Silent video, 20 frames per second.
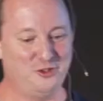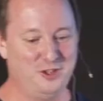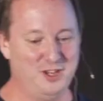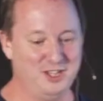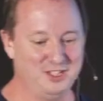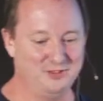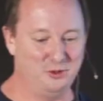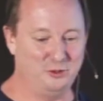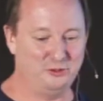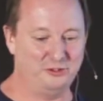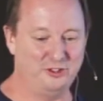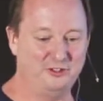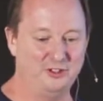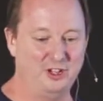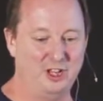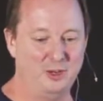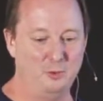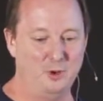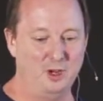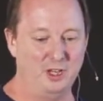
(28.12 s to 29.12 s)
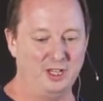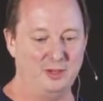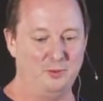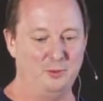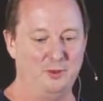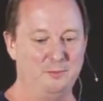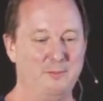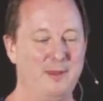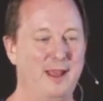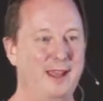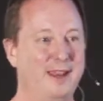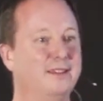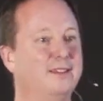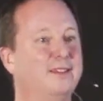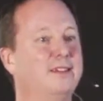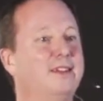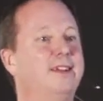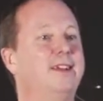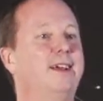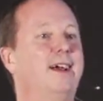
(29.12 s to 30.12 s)
few years, I've also started working with men,
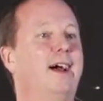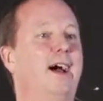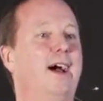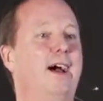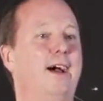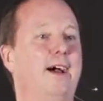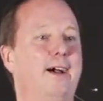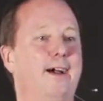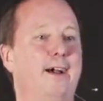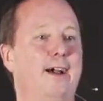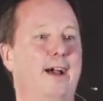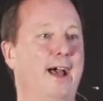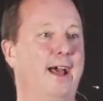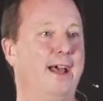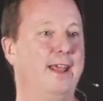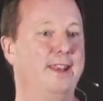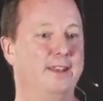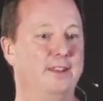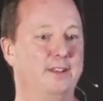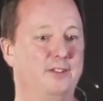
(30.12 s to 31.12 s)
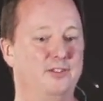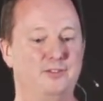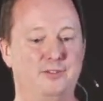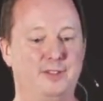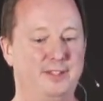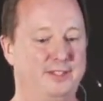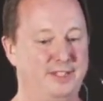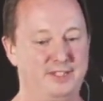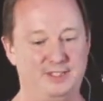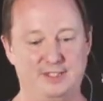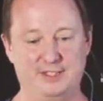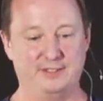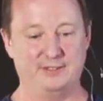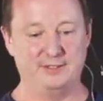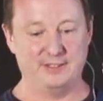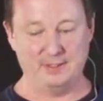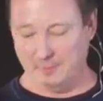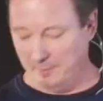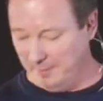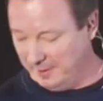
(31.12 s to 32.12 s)
uh, and this is
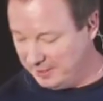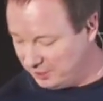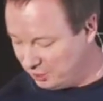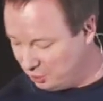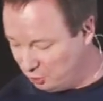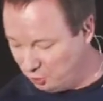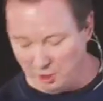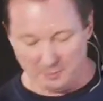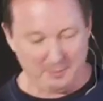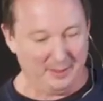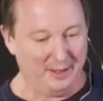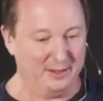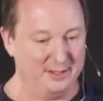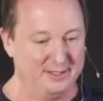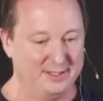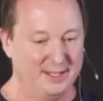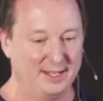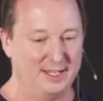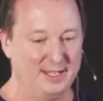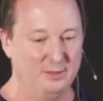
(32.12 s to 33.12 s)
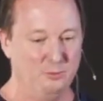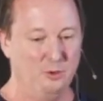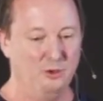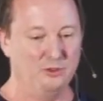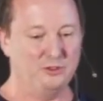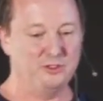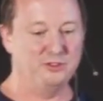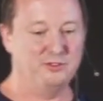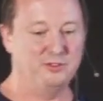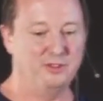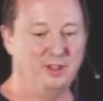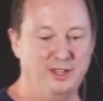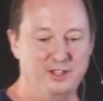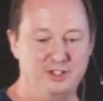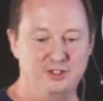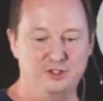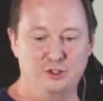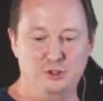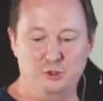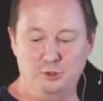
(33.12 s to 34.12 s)
some of my story about exactly what I
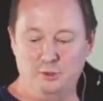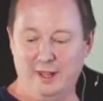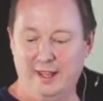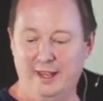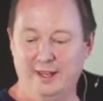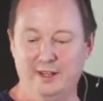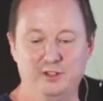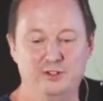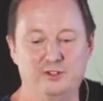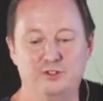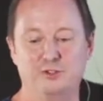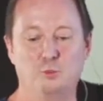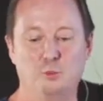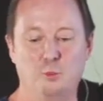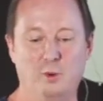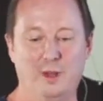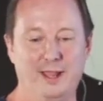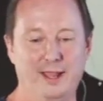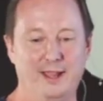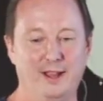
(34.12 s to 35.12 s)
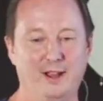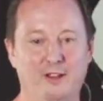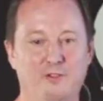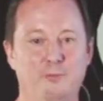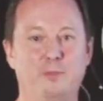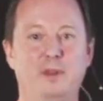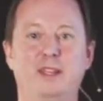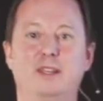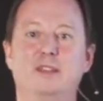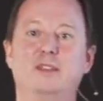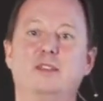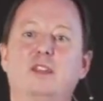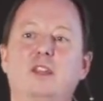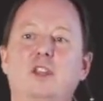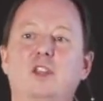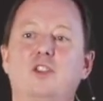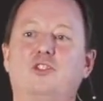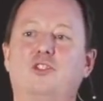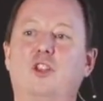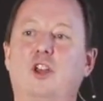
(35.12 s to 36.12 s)
do and where I've been.
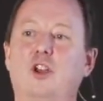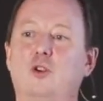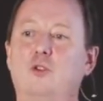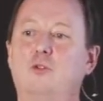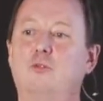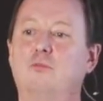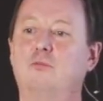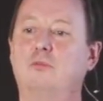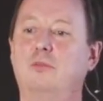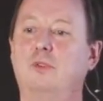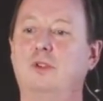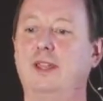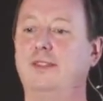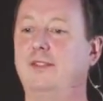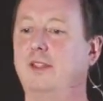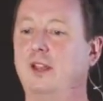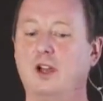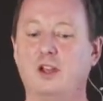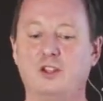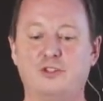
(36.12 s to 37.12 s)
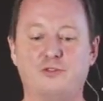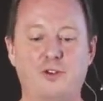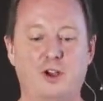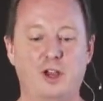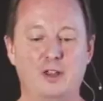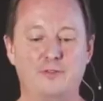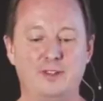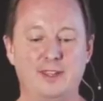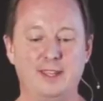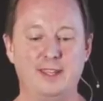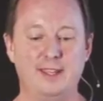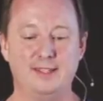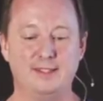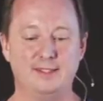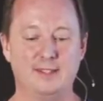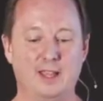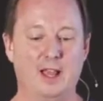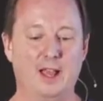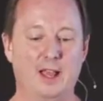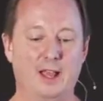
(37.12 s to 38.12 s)
So in the last five
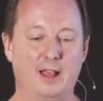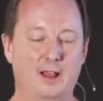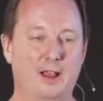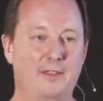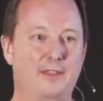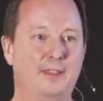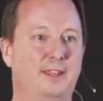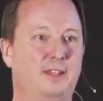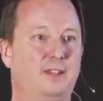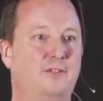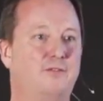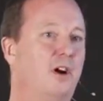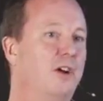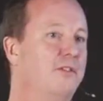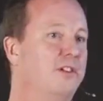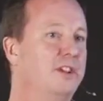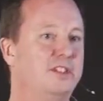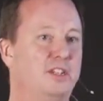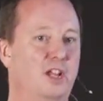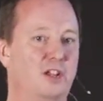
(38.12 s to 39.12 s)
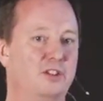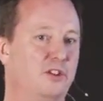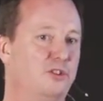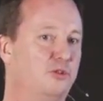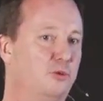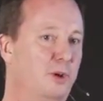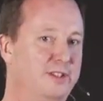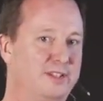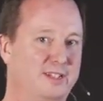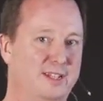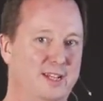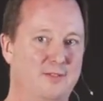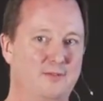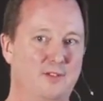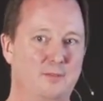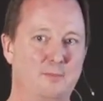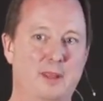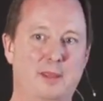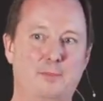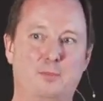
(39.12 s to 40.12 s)
years, uh, I think five years ago, so
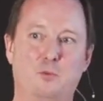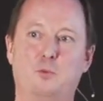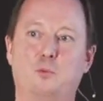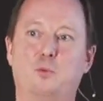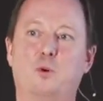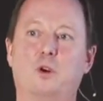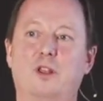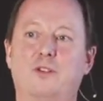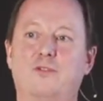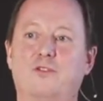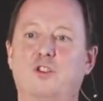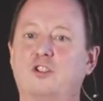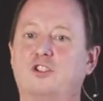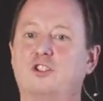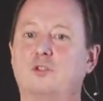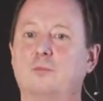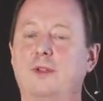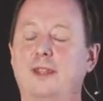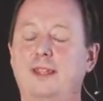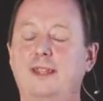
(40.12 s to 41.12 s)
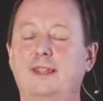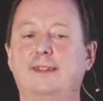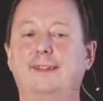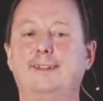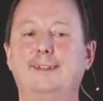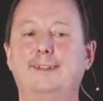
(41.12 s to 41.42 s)
2011, people would probably have looked at me.